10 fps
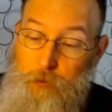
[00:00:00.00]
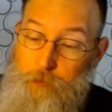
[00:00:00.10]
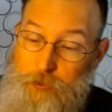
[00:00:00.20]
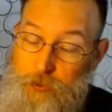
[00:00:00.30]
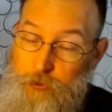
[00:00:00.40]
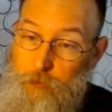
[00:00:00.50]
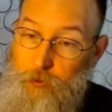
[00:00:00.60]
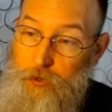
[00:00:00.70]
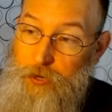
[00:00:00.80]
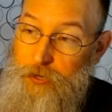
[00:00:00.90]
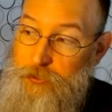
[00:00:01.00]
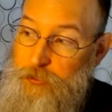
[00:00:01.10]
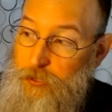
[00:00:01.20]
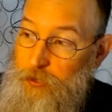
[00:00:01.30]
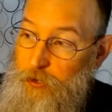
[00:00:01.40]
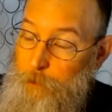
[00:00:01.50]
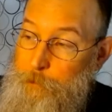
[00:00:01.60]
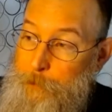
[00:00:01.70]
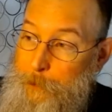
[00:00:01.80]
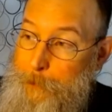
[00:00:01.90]
She's doing work as the
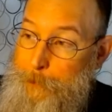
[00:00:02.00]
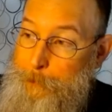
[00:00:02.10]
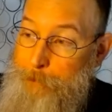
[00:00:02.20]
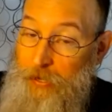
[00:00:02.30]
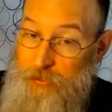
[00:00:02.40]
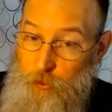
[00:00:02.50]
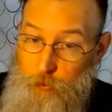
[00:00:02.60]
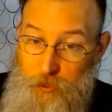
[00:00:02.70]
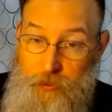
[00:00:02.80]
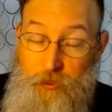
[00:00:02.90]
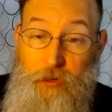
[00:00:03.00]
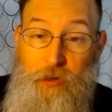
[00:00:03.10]
question,